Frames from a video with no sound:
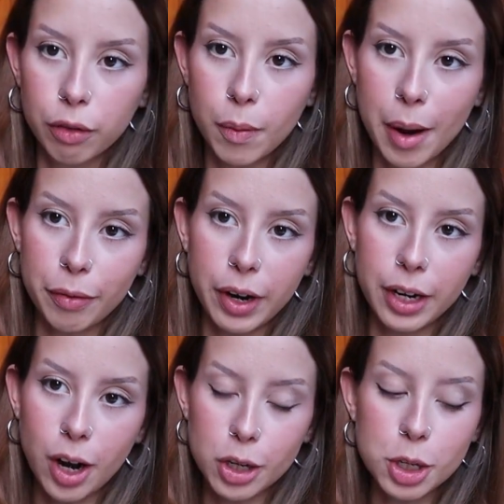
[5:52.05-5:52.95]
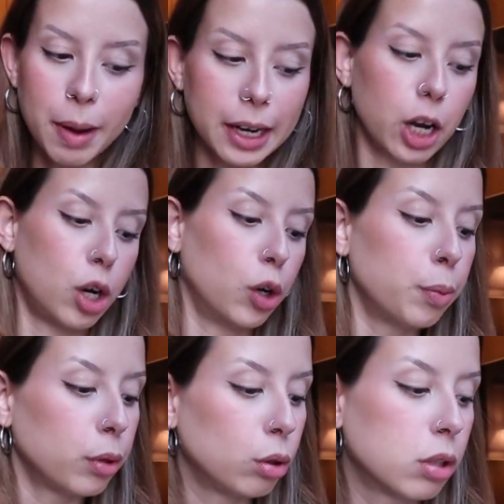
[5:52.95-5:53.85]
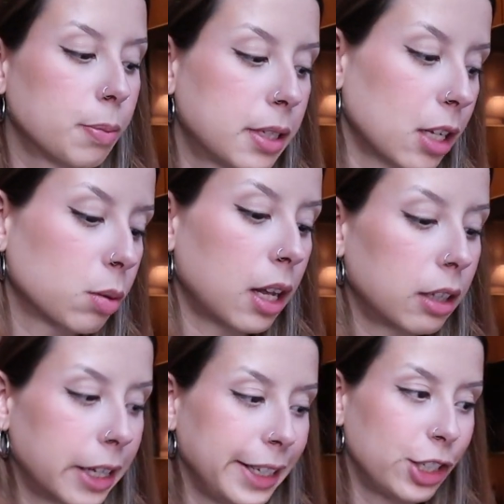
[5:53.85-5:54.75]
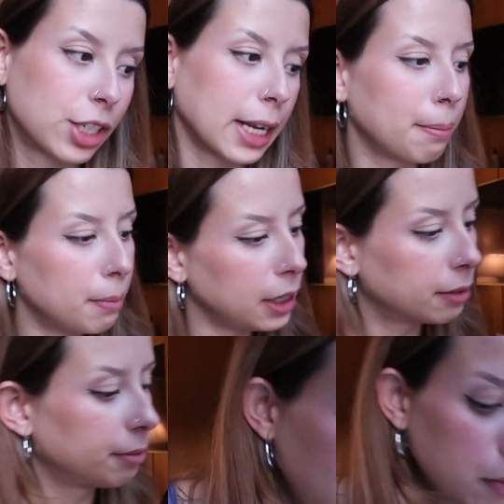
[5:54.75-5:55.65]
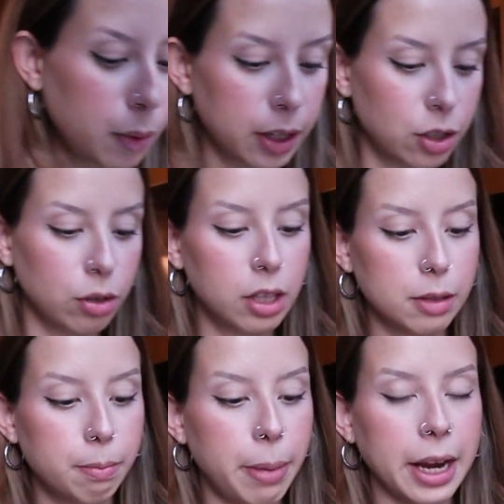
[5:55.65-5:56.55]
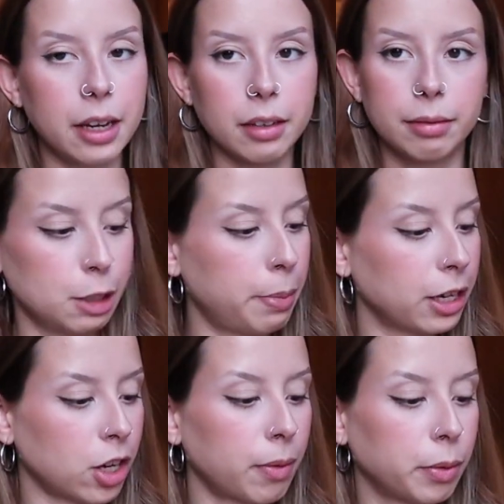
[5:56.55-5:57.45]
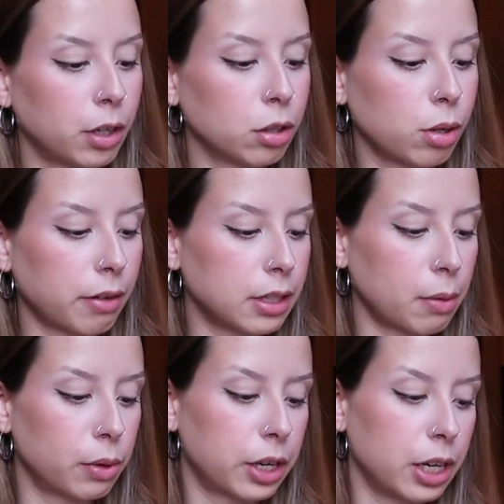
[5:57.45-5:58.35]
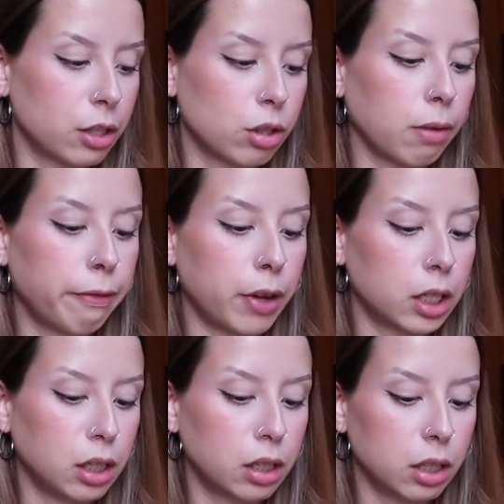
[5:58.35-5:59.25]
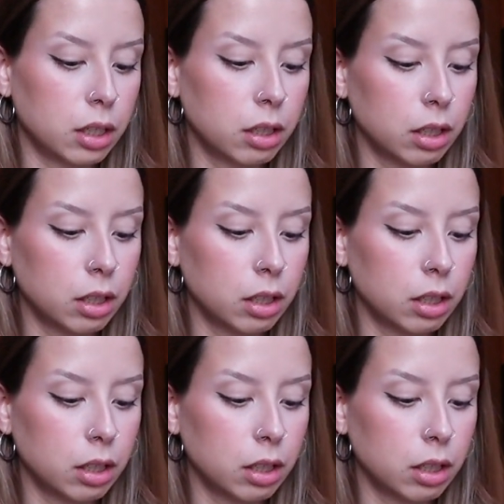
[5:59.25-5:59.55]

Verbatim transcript: for my friend Asha back at home, who is obsessed with Hello Kitty just like me. Then we went to this bake shop that we go to every time we're here. It's so fucking good.